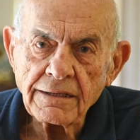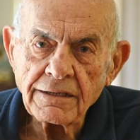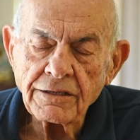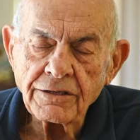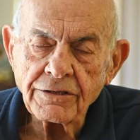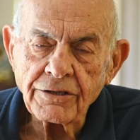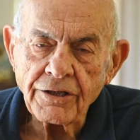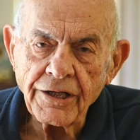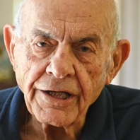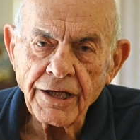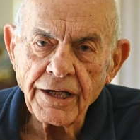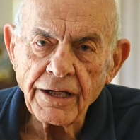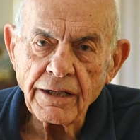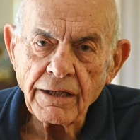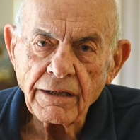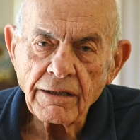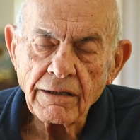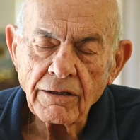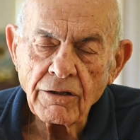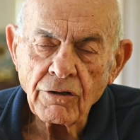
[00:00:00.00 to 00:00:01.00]
is 3
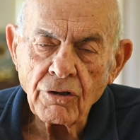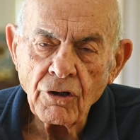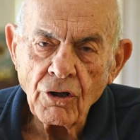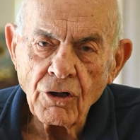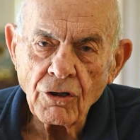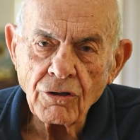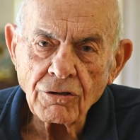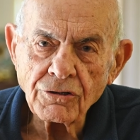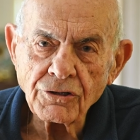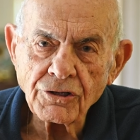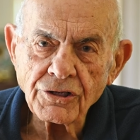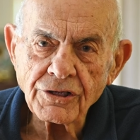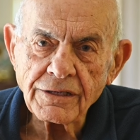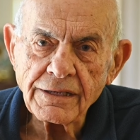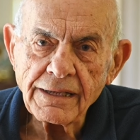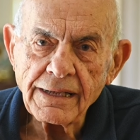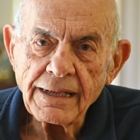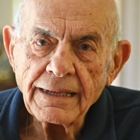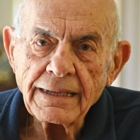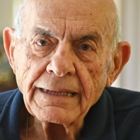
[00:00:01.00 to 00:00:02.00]
girls
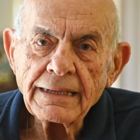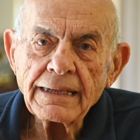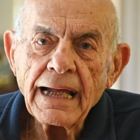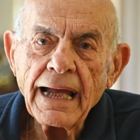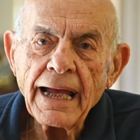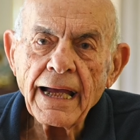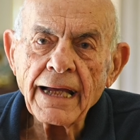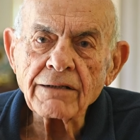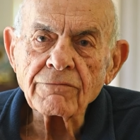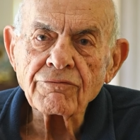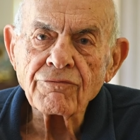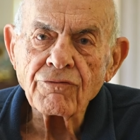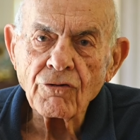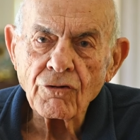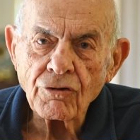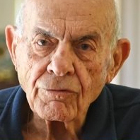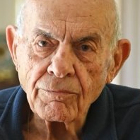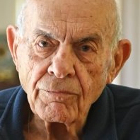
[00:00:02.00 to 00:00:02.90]
and 4